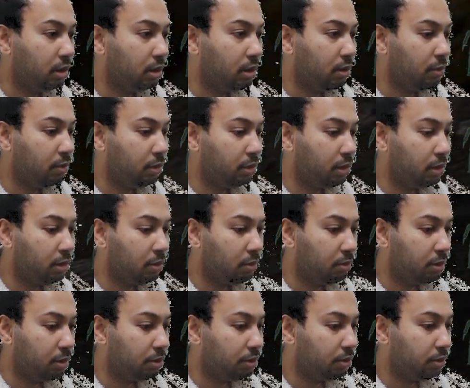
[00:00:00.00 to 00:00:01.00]
Anyway,
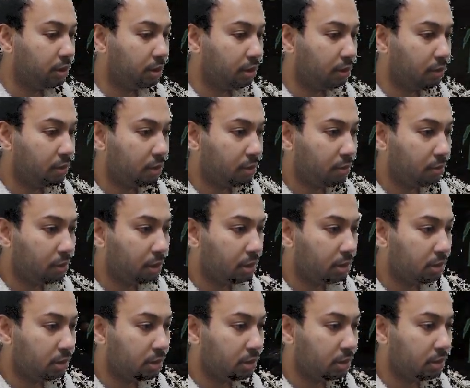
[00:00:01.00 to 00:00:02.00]
where should I go now? What
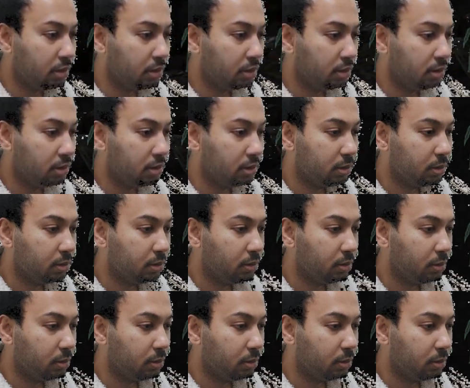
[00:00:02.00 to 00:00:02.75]
is this?